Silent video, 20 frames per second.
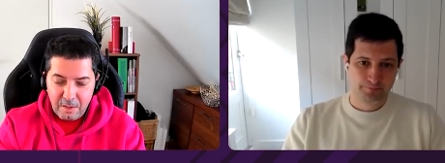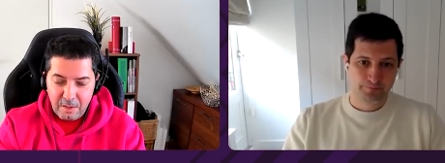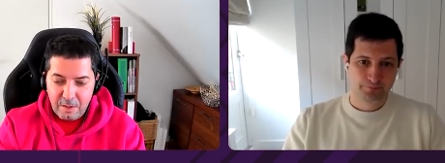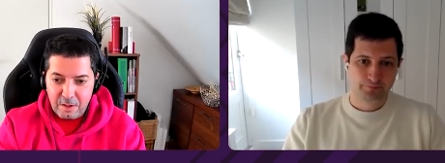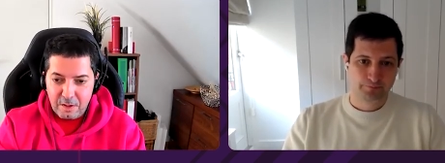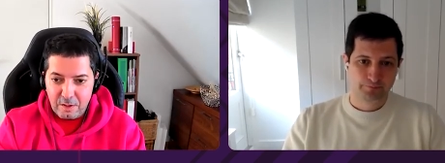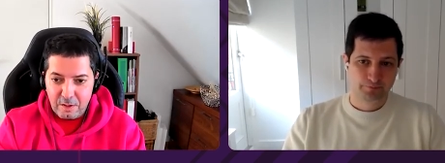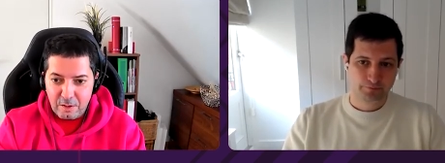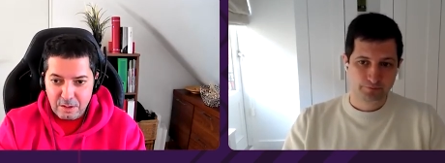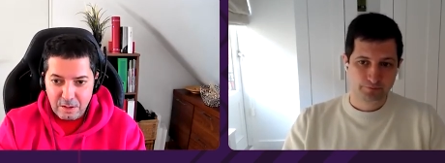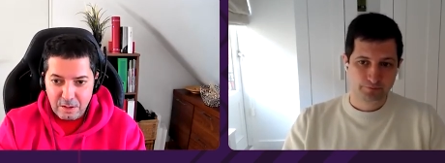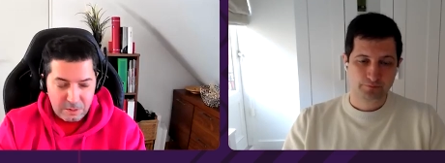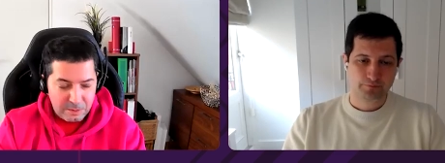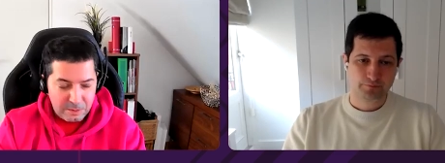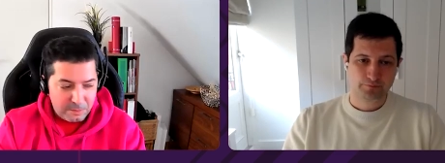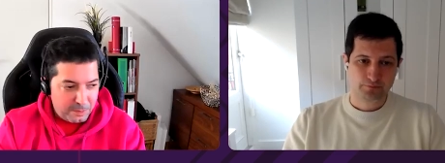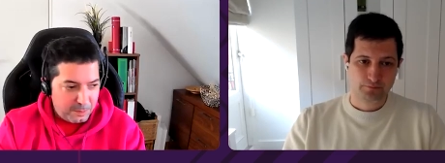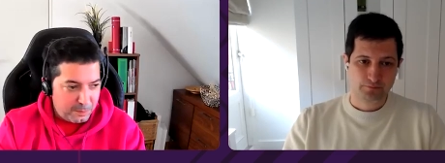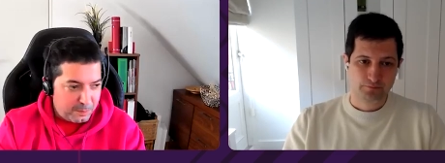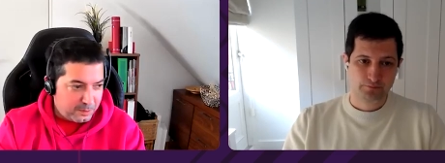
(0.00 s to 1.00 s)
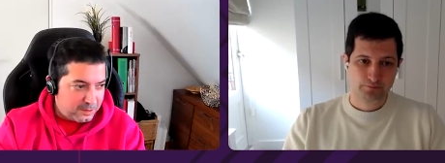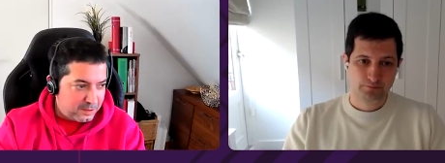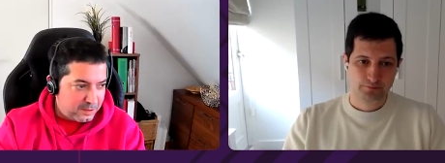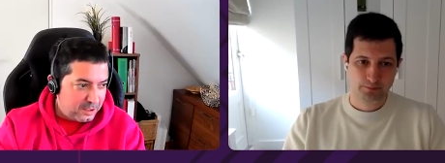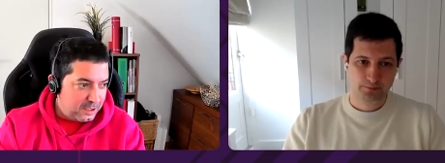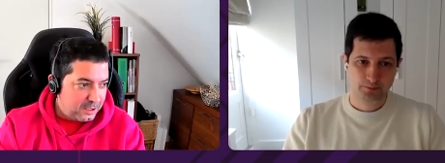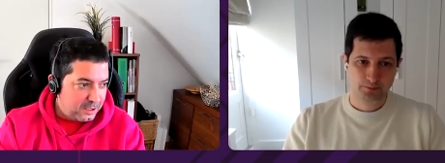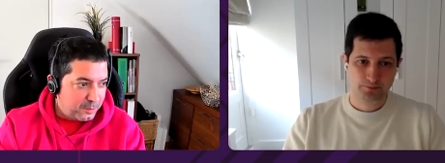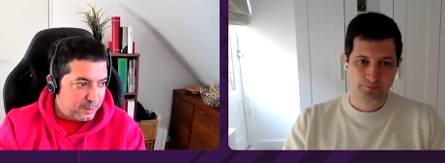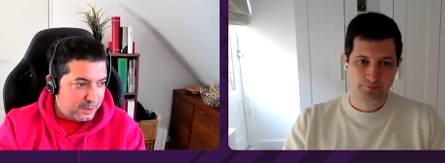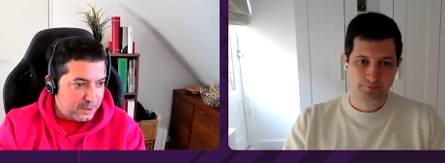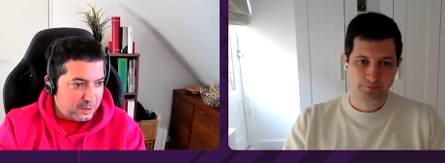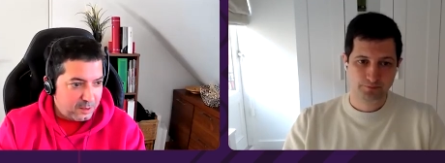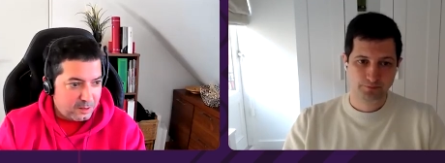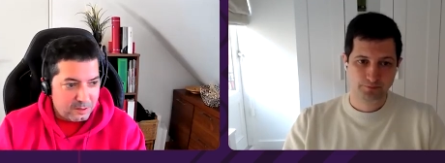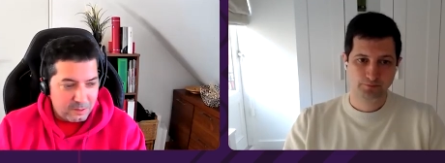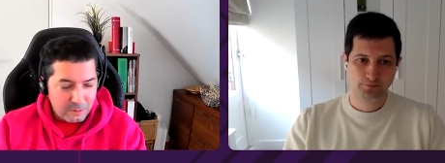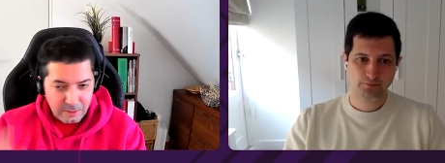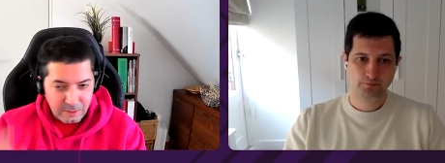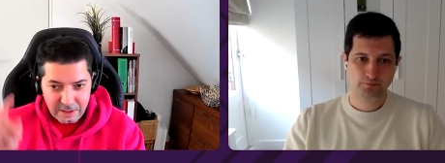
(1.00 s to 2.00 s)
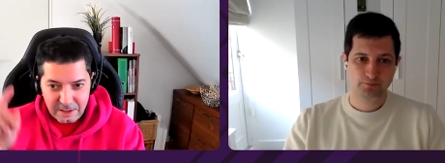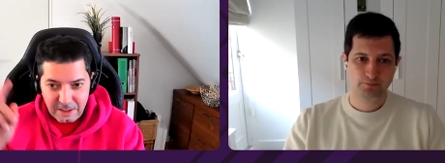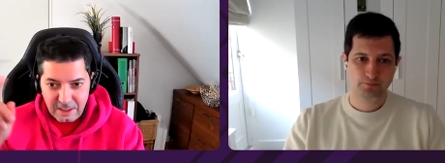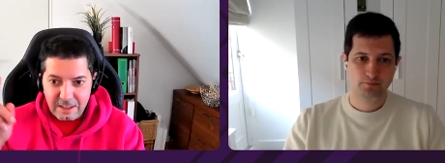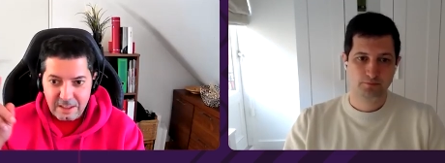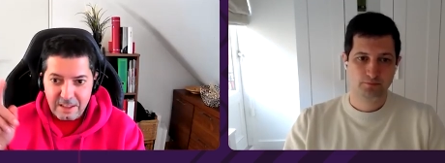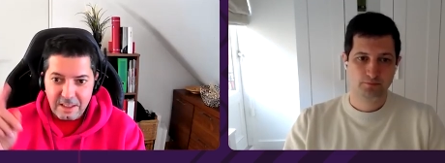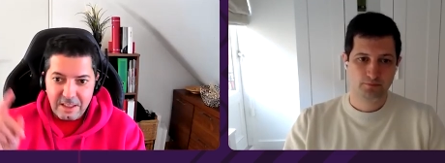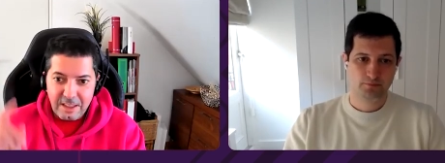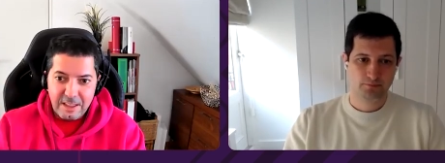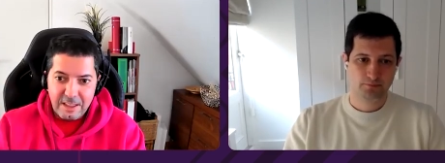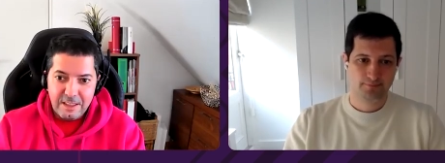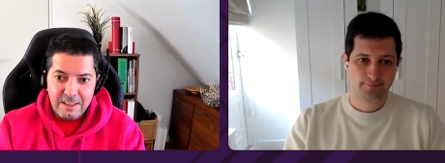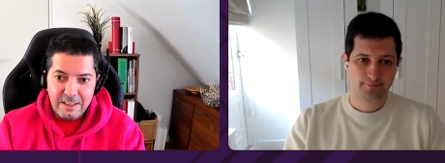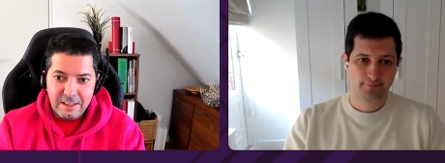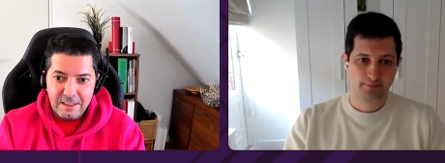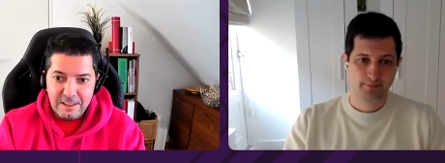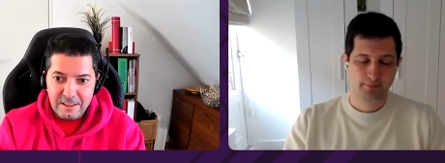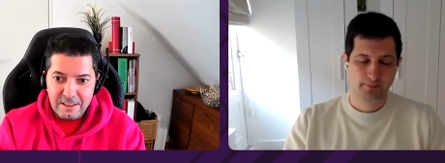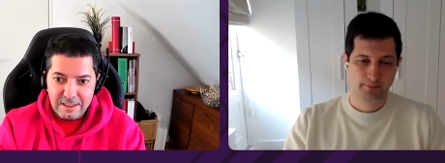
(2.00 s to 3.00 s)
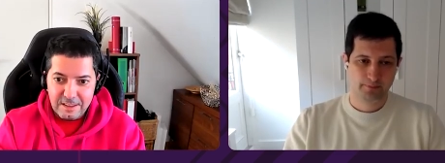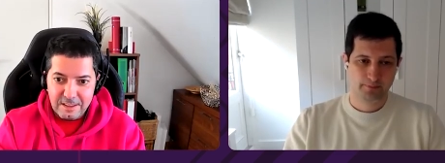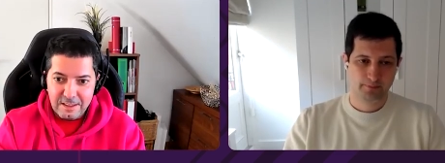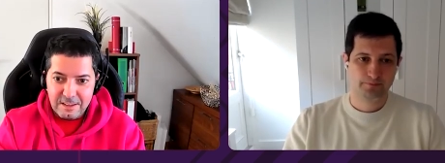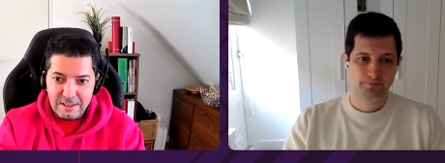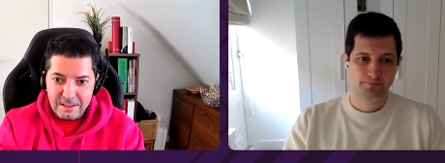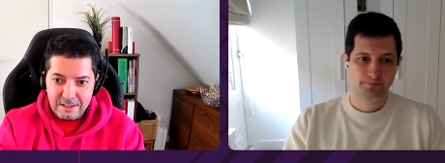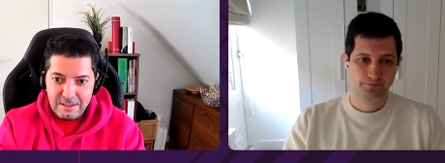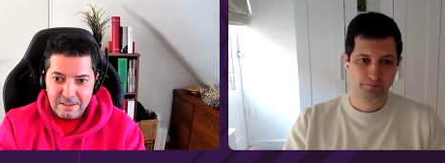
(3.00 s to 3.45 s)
Speaker 1: not only what people search but also where they click, uh,